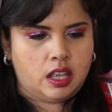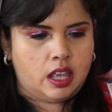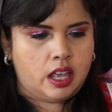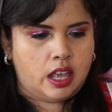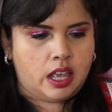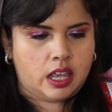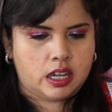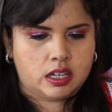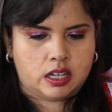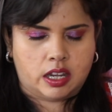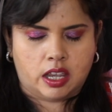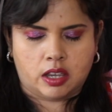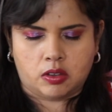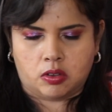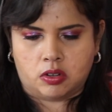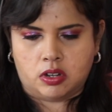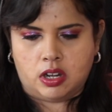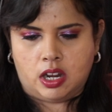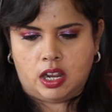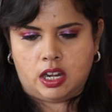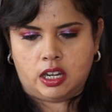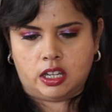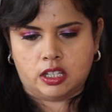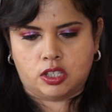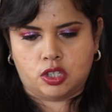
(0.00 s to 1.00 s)
And hang on,
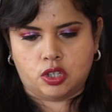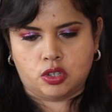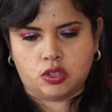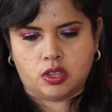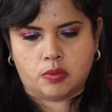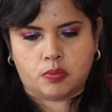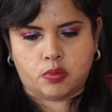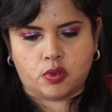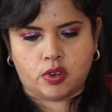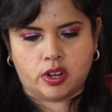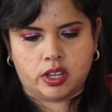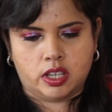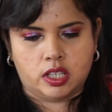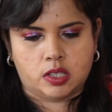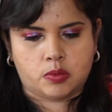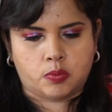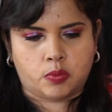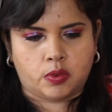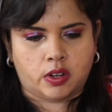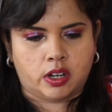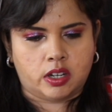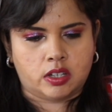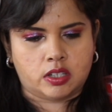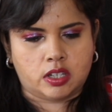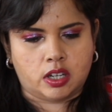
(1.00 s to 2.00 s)
let's do the price
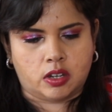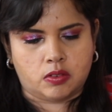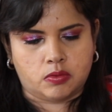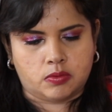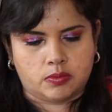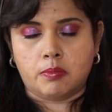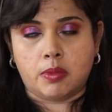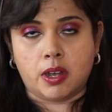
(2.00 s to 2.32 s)
breakdown.